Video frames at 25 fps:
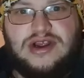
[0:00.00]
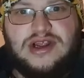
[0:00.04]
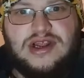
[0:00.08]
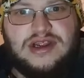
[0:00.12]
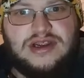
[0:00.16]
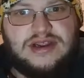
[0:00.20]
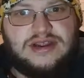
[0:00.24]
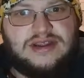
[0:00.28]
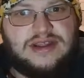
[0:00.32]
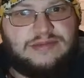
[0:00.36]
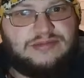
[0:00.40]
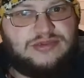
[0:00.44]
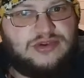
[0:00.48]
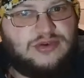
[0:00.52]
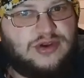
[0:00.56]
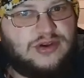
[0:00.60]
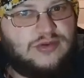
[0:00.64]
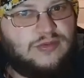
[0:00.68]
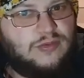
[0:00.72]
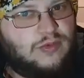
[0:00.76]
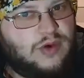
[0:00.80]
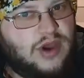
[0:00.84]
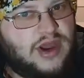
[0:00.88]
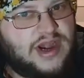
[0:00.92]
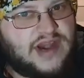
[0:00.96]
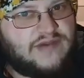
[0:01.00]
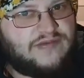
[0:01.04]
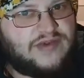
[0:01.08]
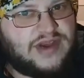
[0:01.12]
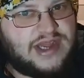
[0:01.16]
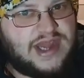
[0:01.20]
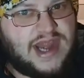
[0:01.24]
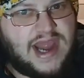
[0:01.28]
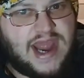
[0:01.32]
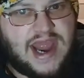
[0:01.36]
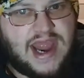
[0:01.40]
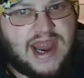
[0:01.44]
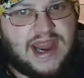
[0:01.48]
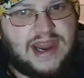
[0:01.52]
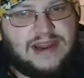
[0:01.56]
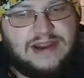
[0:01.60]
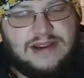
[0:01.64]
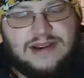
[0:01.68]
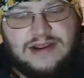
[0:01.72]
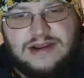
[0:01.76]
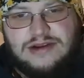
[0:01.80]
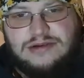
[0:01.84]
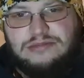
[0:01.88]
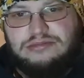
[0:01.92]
Because I'm doing one every day,